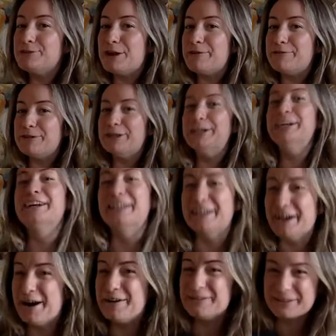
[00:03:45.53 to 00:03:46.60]
Trevor,
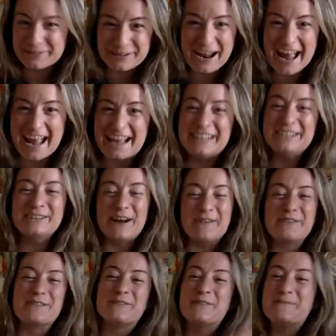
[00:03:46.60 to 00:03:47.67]
y'all were right.
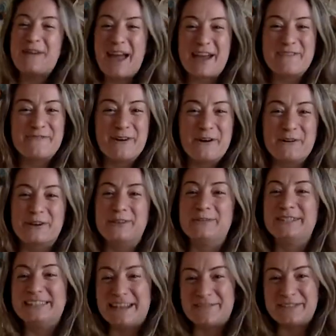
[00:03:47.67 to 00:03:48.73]
Trevor from Pay It Forward
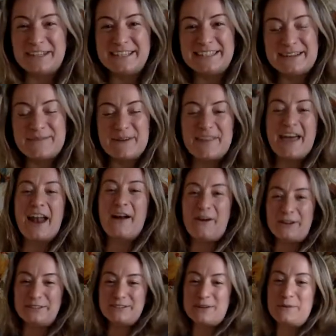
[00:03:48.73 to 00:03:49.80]
was definitely someone that
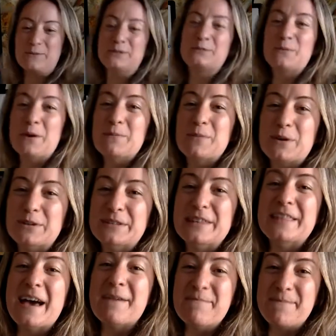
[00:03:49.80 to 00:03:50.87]
also was one person
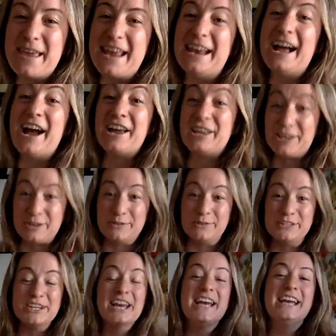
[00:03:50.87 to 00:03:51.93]
that made a
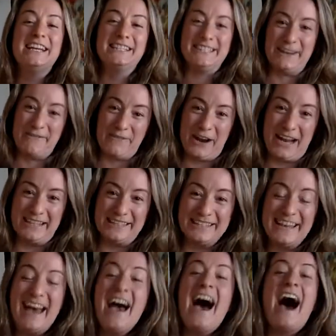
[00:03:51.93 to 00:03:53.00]
huge difference.
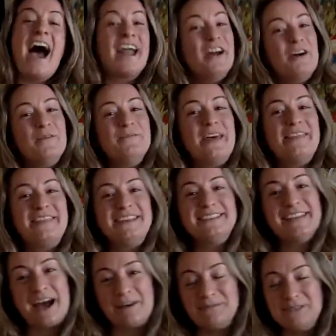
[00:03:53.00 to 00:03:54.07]
I hope that
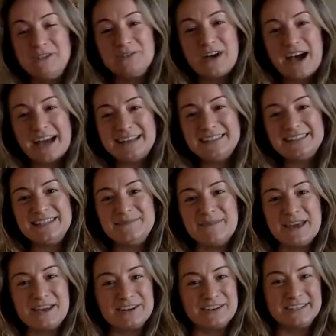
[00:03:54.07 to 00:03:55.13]
this helped you guys to
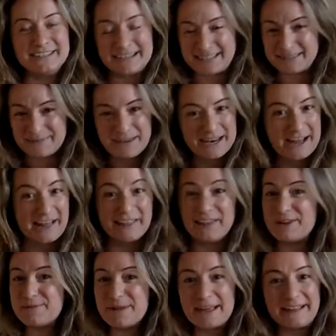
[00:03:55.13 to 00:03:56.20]
make your assessment a
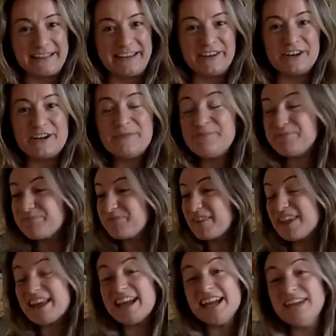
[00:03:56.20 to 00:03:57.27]
little bit clearer.
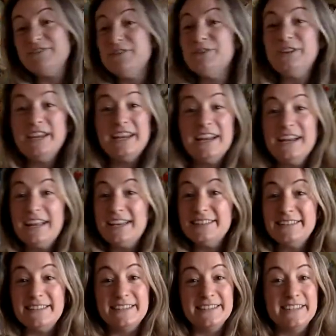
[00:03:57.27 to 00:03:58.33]
If you need any
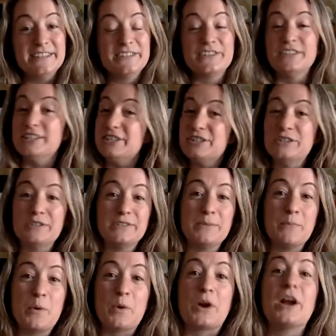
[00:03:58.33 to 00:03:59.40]
assistance or additional
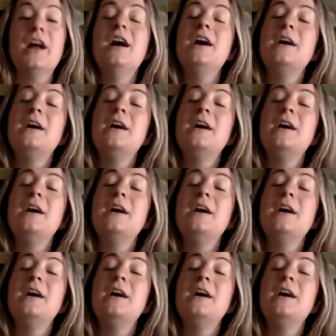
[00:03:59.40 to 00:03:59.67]
support,